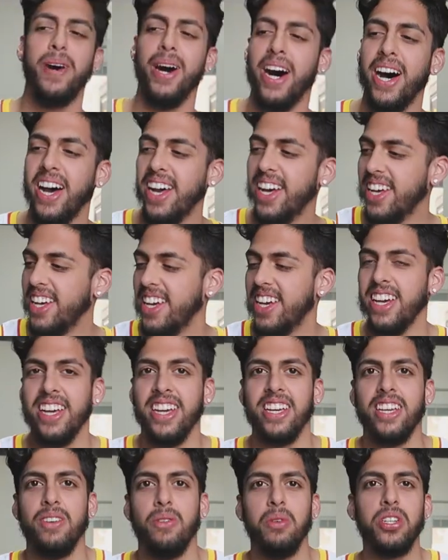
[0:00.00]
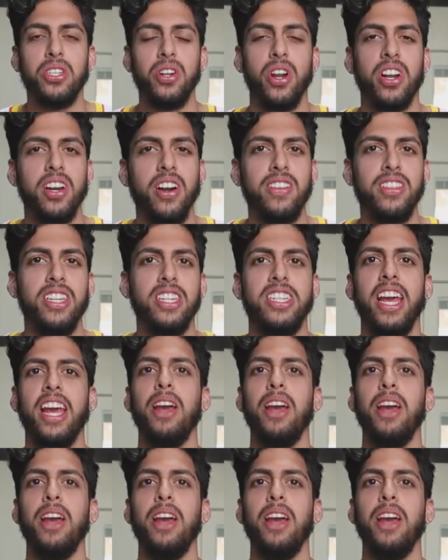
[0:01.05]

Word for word: but we're starting off the